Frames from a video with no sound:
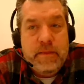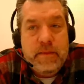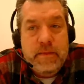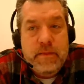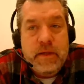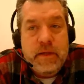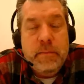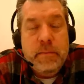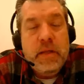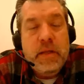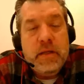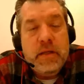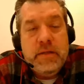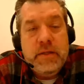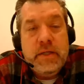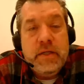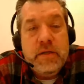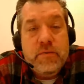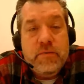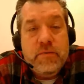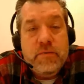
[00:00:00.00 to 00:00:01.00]
the
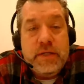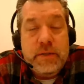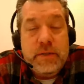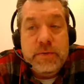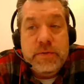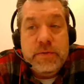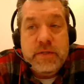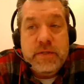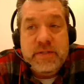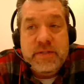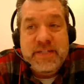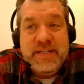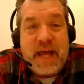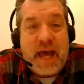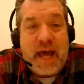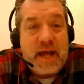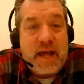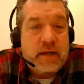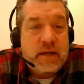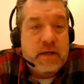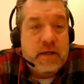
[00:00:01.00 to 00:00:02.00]
ability to reduce the
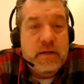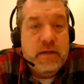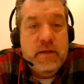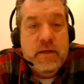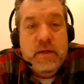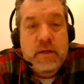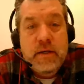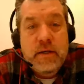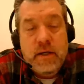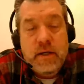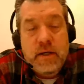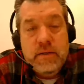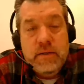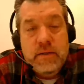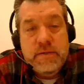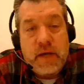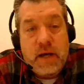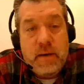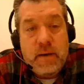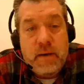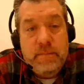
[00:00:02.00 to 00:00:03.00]
static
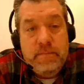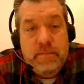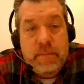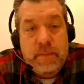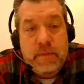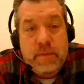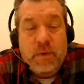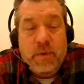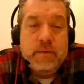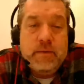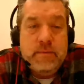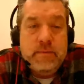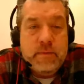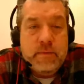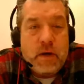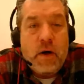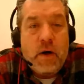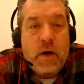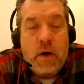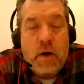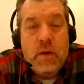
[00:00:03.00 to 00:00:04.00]
some, well,
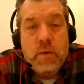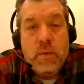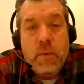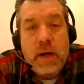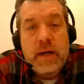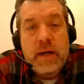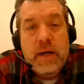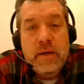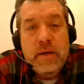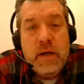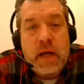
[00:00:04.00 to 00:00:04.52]
all the way.